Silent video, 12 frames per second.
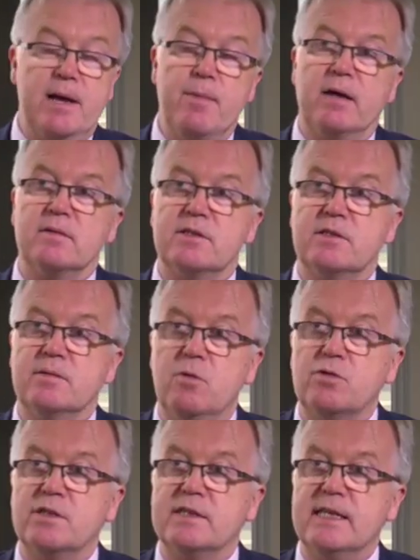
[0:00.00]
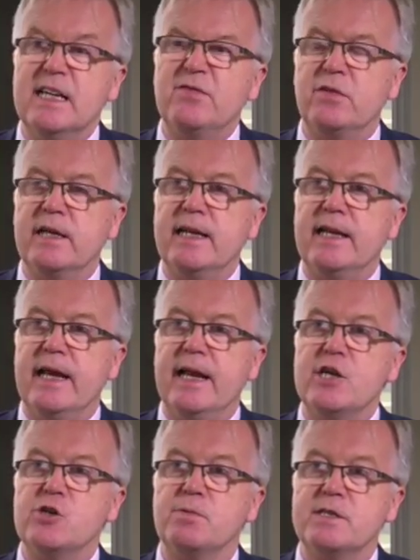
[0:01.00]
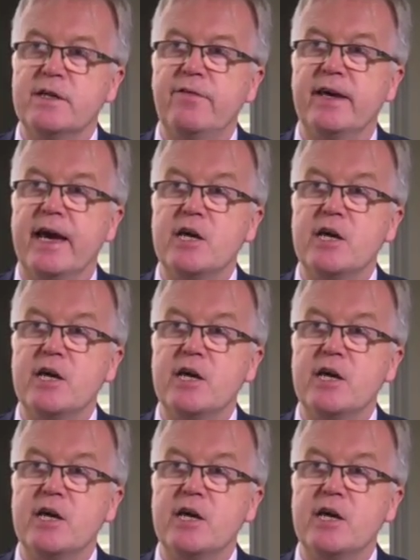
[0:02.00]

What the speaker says: amongst the more successful in Asia Pacific.